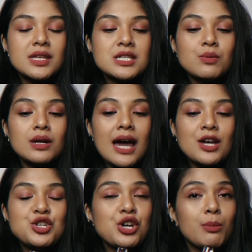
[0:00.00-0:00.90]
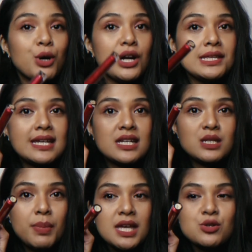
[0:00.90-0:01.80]
This one has shimmer. It
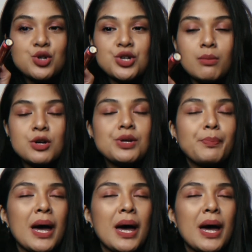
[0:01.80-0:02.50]
says Beso Shimmer.